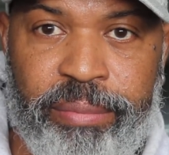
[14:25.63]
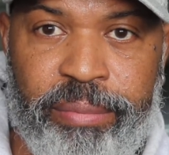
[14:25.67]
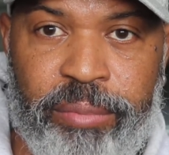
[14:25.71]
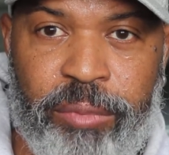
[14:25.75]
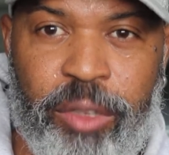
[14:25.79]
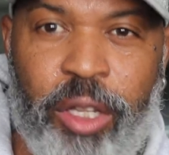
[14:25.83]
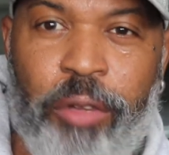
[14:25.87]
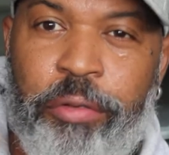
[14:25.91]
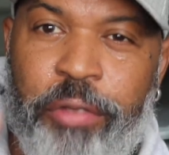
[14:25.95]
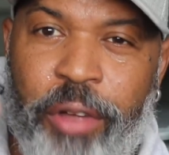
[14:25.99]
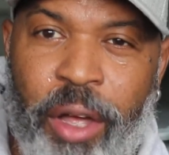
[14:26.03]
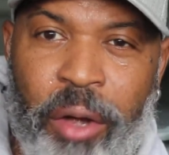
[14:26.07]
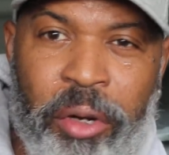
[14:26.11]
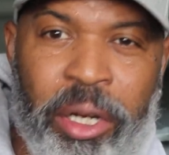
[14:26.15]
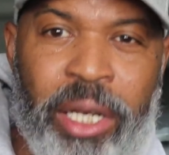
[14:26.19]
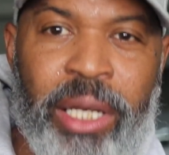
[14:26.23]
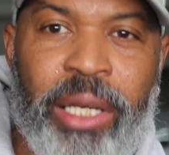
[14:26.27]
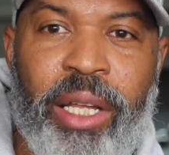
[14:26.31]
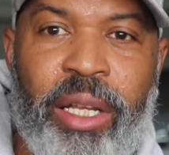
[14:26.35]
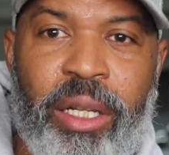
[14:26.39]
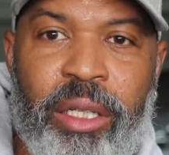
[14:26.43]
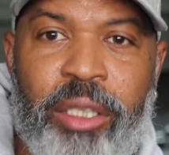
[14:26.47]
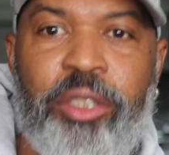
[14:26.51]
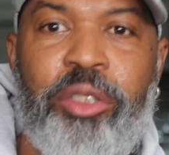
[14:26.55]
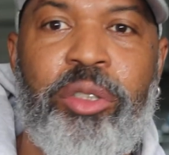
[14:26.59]
The very
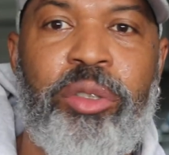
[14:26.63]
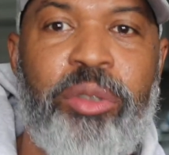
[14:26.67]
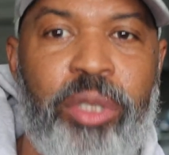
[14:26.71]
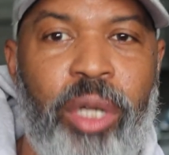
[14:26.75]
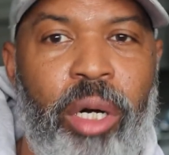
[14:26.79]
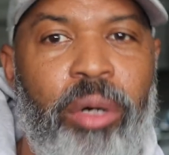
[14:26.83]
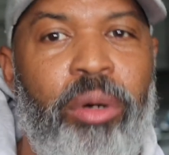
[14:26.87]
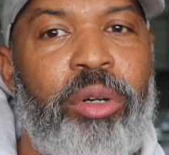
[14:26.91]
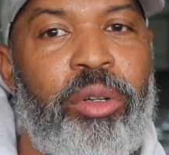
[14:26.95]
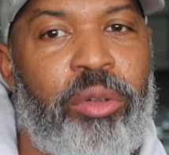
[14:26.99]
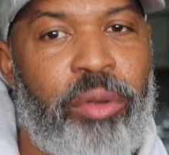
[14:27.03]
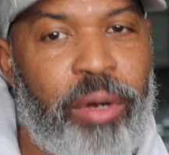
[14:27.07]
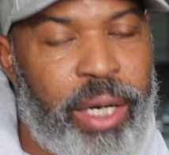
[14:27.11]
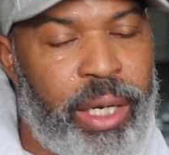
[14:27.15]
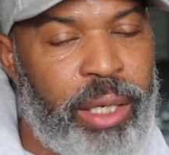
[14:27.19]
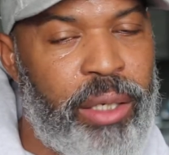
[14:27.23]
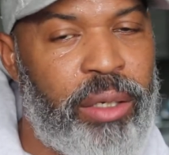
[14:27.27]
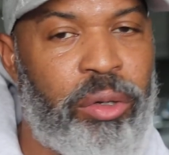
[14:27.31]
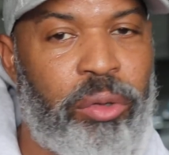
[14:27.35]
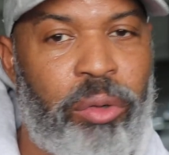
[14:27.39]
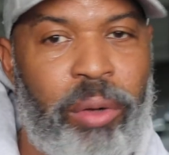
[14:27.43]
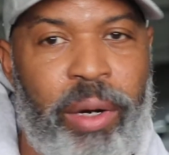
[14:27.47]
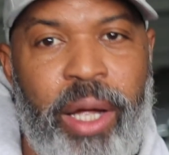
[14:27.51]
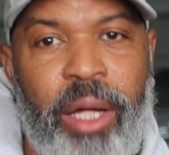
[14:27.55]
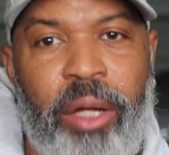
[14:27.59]
little you know, great,
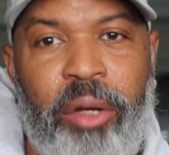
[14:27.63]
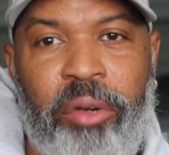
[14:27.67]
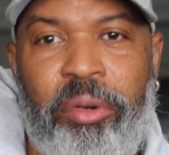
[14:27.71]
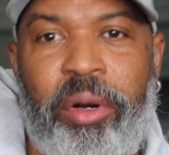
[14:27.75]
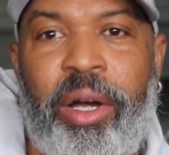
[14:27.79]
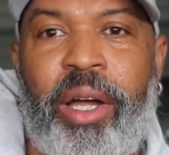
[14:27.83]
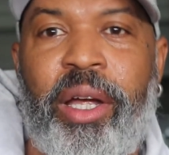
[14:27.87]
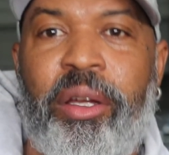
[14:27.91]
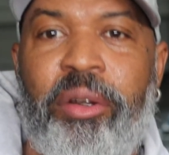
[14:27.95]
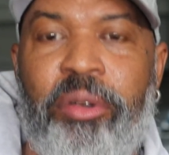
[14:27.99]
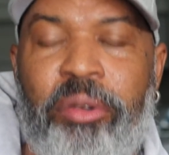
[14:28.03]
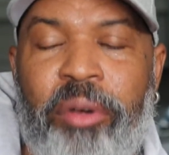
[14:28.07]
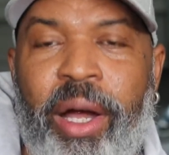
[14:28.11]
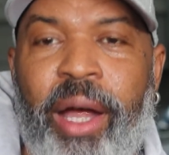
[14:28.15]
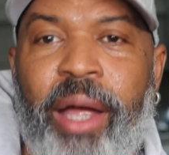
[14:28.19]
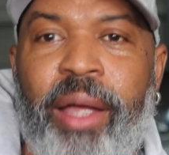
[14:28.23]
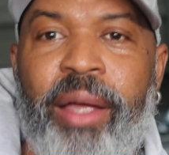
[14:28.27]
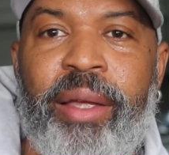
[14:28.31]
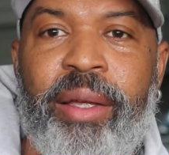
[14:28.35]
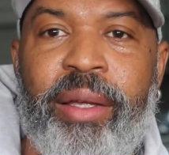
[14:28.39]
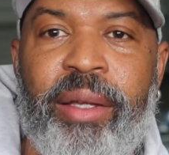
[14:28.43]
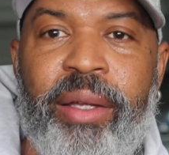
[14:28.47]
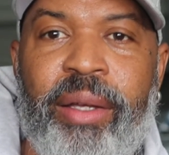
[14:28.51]
hooray, hooray, hooray.